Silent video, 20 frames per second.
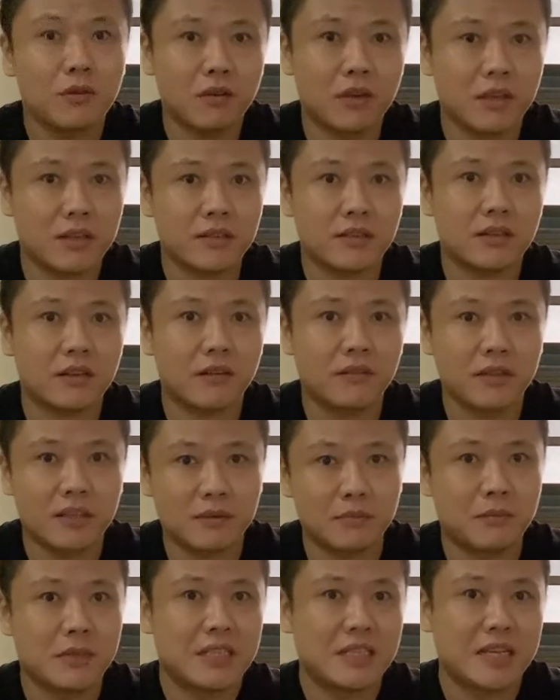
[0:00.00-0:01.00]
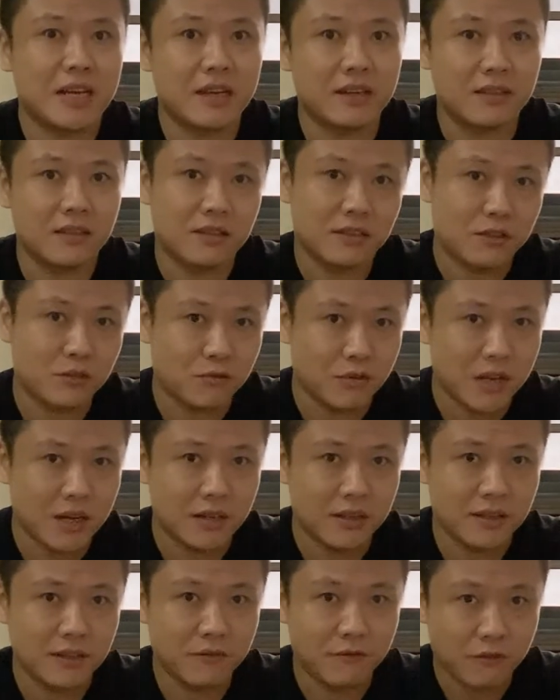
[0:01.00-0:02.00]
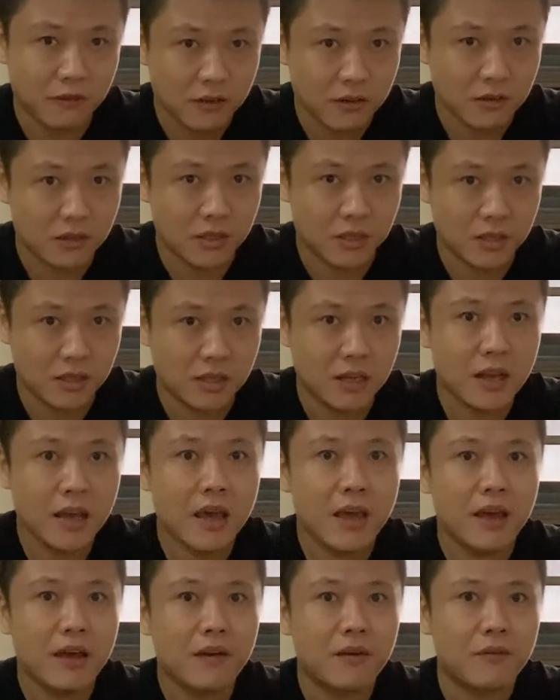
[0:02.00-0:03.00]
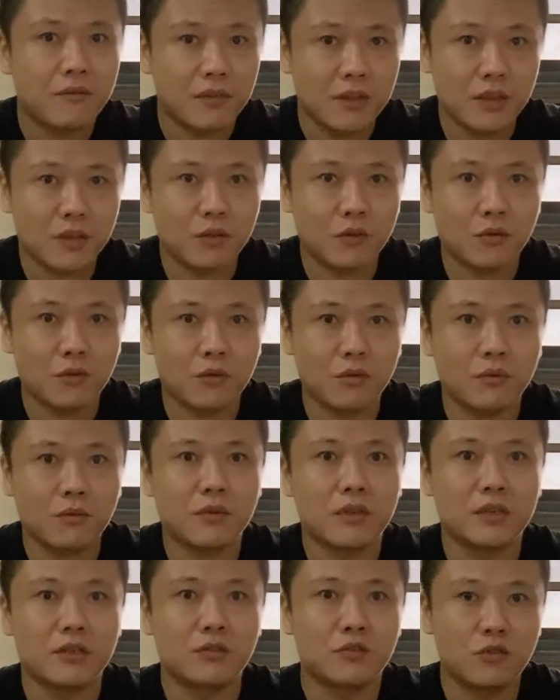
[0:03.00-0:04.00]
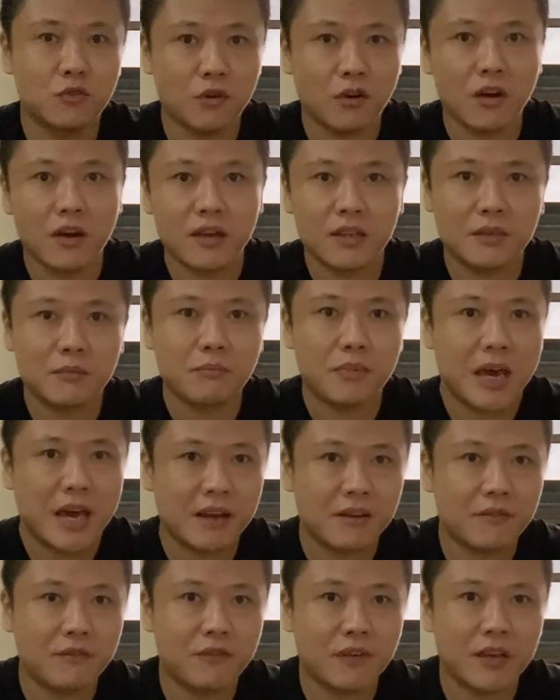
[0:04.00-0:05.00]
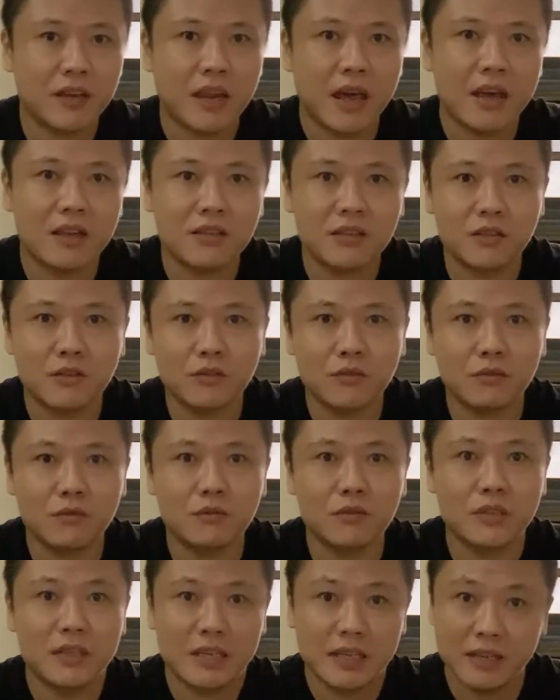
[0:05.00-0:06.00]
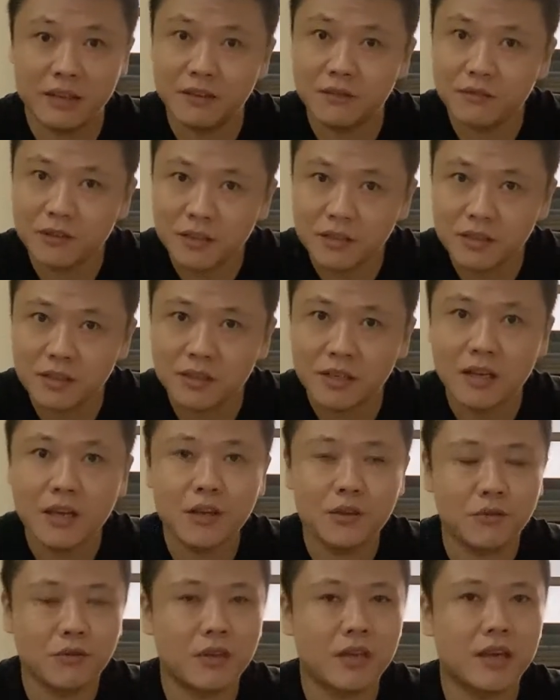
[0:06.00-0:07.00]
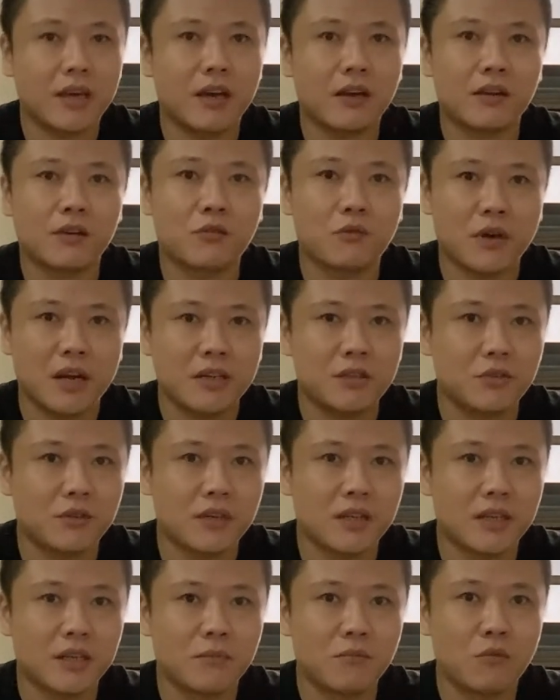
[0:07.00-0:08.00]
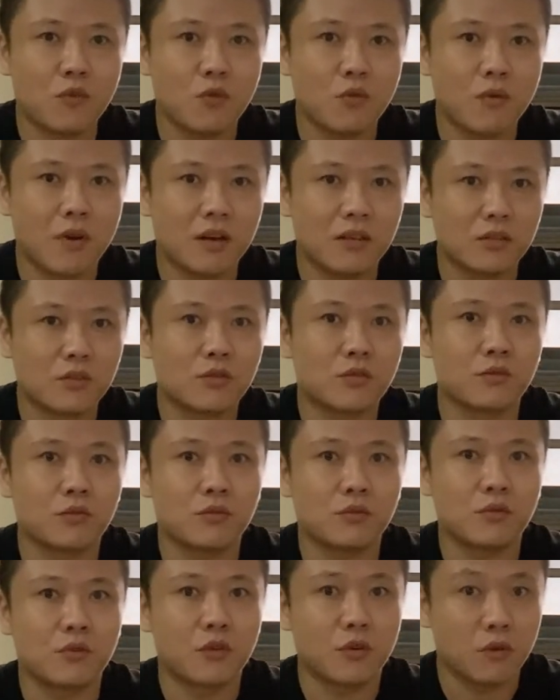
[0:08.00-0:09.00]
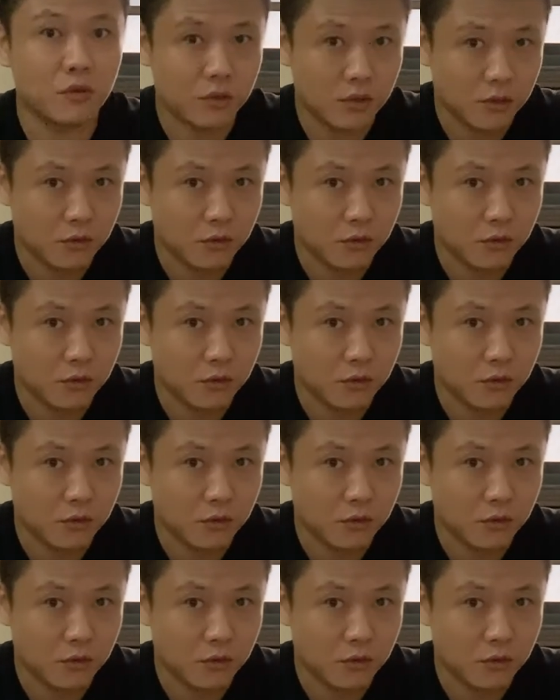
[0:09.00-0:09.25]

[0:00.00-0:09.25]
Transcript: you can start with maintenance strategy first. When you enjoy the benefit SEO delivers, you can gradually move on to growth